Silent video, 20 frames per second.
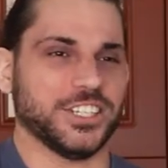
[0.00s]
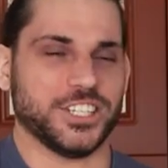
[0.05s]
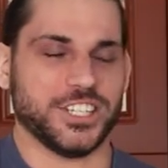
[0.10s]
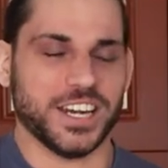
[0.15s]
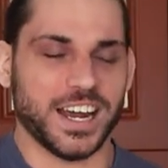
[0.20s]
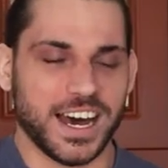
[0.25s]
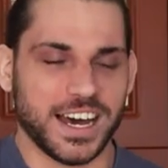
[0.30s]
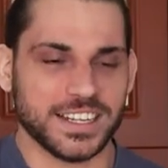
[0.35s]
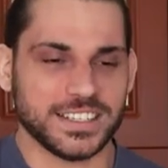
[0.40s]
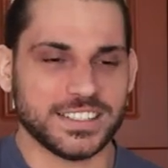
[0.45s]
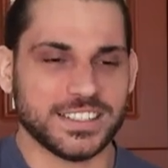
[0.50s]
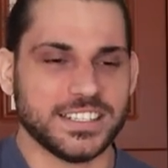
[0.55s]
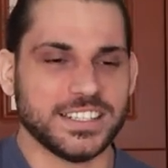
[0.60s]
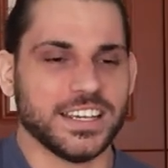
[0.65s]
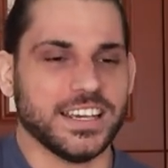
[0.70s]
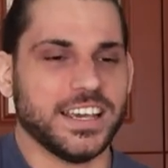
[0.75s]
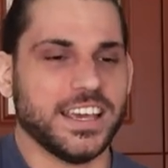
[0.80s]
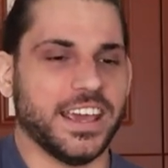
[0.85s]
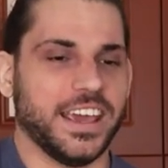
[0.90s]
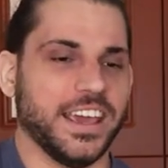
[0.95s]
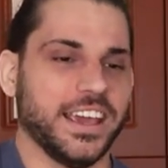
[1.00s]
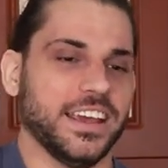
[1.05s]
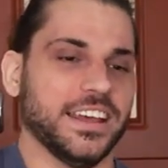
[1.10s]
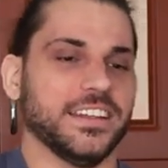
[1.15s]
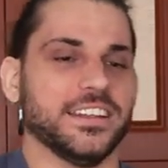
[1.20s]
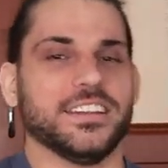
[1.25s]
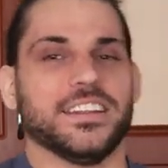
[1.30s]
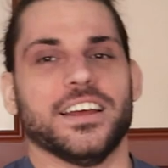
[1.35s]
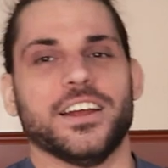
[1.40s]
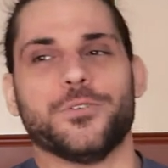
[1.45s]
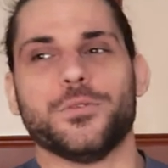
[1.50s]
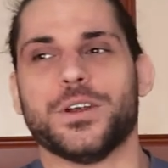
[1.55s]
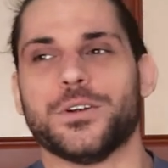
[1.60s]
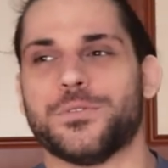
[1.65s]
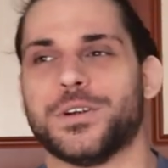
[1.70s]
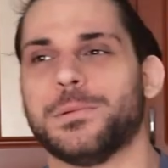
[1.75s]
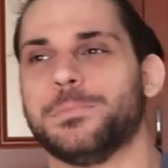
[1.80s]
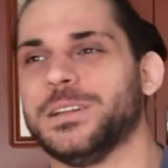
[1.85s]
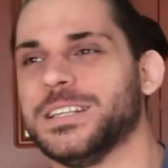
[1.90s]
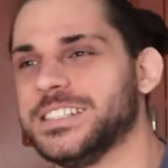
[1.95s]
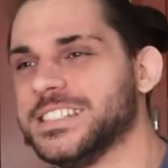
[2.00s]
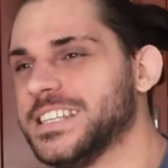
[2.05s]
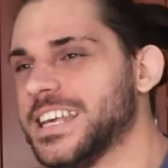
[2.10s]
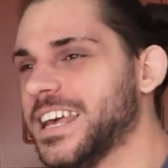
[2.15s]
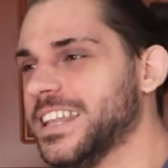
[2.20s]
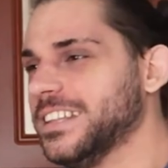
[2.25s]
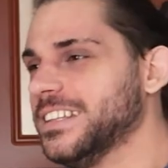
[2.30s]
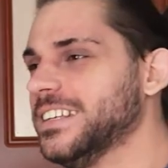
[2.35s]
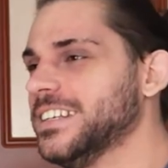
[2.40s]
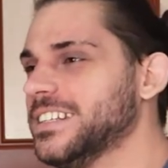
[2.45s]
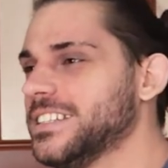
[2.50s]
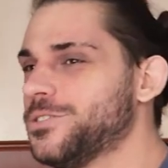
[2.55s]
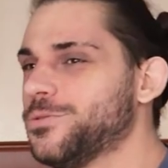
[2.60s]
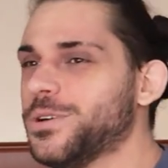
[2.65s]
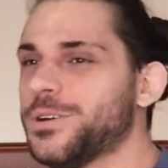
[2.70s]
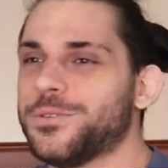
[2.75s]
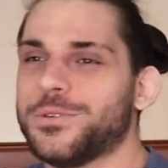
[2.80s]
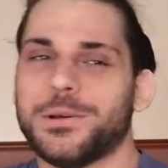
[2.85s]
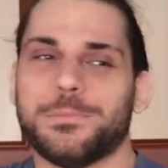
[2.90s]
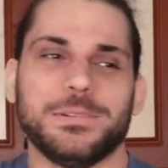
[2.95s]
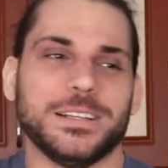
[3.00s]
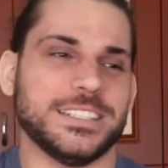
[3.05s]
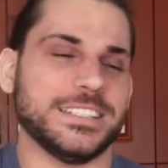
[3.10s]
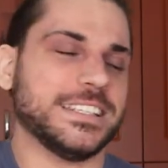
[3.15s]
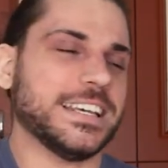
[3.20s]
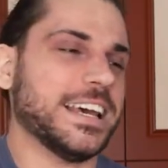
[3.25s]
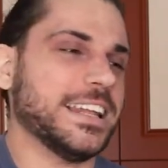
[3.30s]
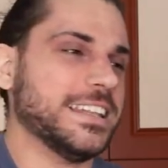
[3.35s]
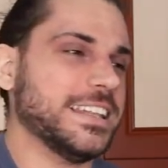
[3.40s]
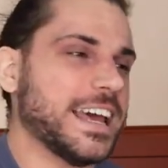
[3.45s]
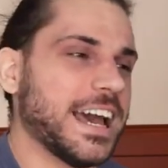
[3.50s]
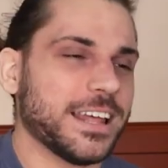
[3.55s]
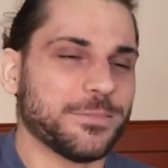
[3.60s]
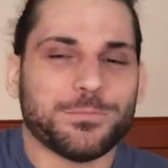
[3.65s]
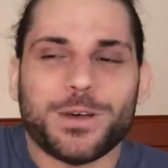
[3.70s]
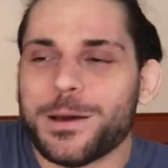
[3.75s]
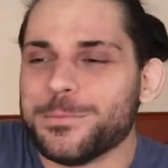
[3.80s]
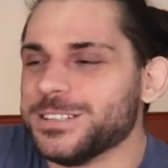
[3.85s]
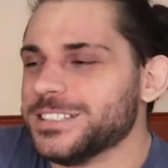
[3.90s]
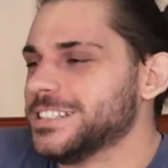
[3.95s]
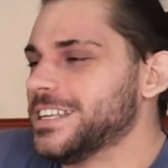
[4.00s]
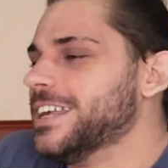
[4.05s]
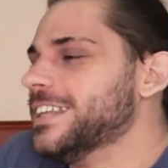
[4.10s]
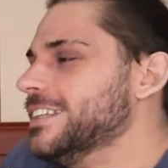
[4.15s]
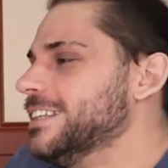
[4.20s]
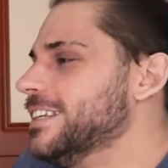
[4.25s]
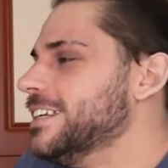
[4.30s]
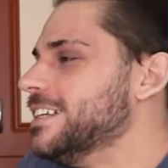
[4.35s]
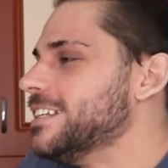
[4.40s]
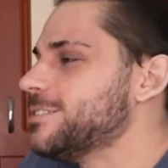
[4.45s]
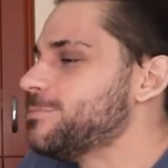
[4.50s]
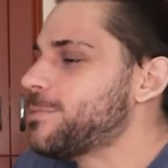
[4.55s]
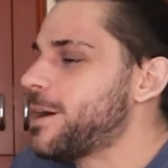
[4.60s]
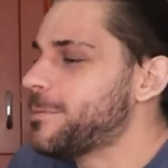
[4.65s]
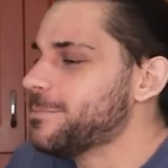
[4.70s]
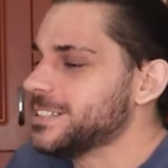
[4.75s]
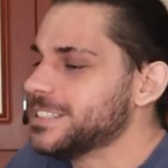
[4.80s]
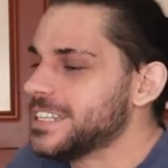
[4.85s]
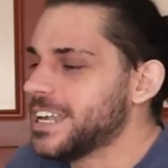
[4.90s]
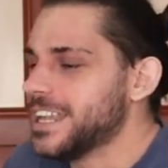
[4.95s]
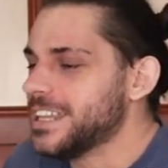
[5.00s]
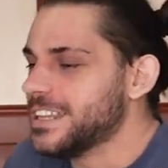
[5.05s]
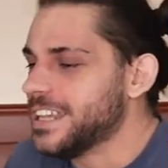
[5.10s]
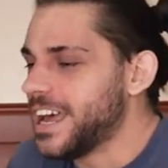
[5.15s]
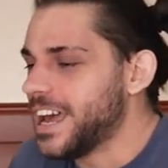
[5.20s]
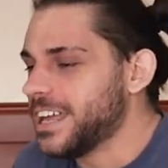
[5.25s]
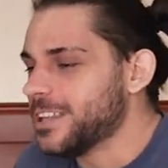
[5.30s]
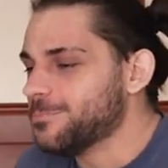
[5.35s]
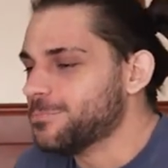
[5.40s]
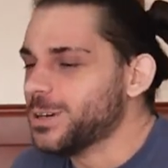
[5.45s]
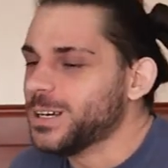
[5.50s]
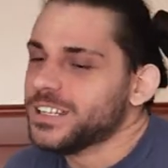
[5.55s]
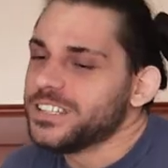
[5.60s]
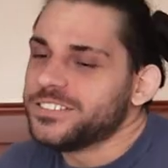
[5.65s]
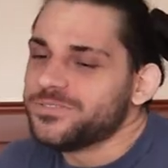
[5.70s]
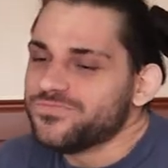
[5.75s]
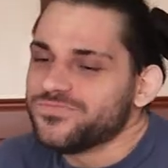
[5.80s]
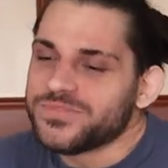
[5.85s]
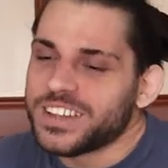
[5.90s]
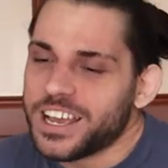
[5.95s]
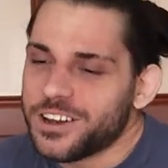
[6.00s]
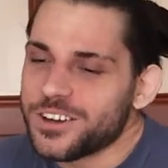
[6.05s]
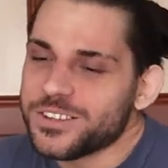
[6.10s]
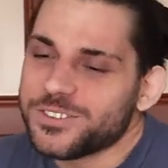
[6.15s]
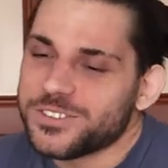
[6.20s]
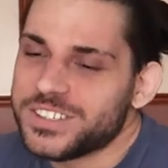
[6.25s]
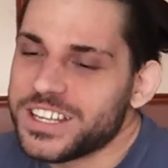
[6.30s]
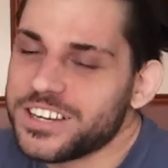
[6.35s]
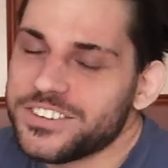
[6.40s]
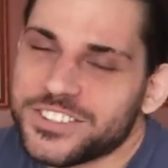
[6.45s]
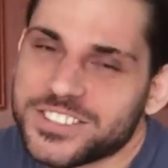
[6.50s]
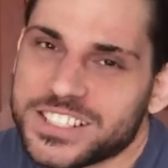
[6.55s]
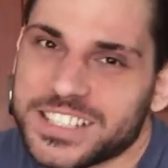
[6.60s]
the shots and Rhea Ripley said this, Rhea Ripley said that, mommy said this, mommy said that, but I want to tell you